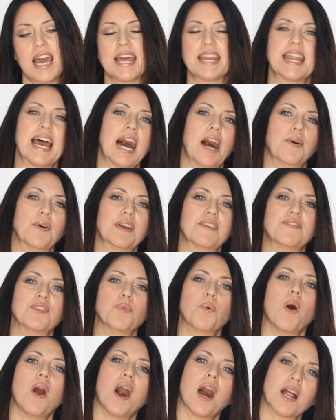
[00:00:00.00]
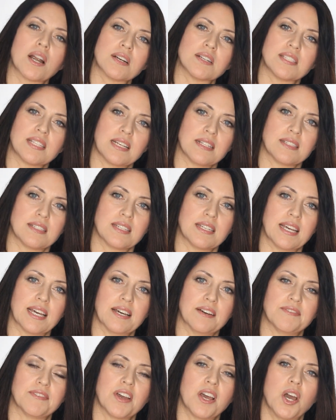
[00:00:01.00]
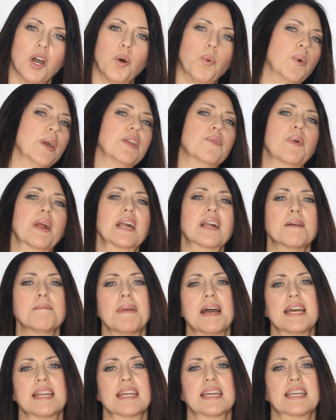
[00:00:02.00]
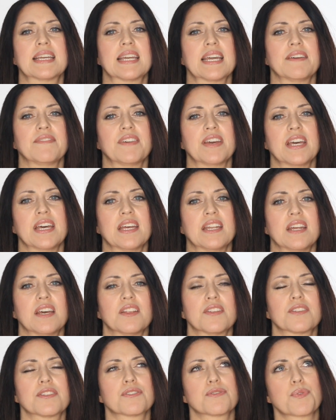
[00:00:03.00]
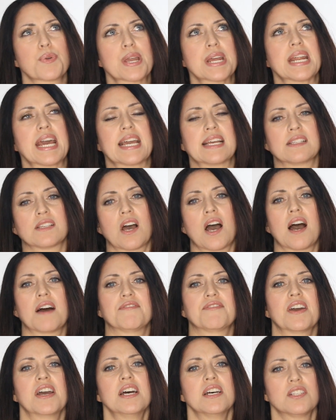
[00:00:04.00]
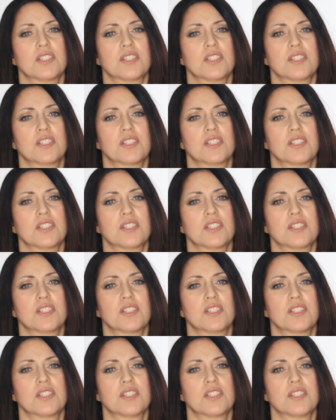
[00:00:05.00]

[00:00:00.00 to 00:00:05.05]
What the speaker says: Now, if you are sensitive, we recommend to give it 3 days off.